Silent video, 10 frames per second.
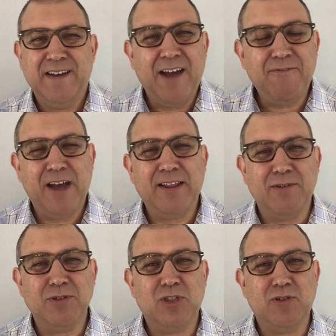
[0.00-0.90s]
I found
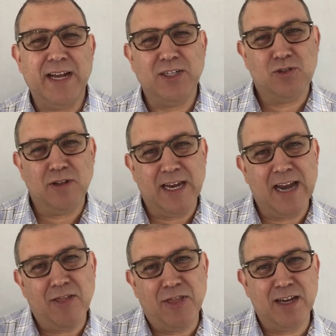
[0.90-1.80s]
that was strange. Do they
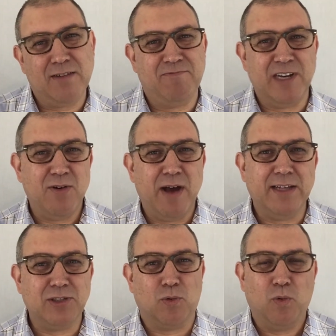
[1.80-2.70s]
not think video
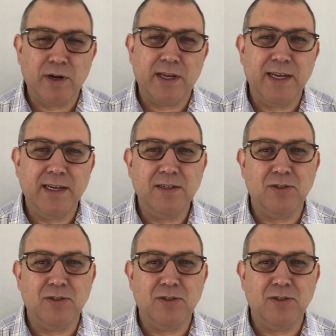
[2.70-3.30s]
ads are working?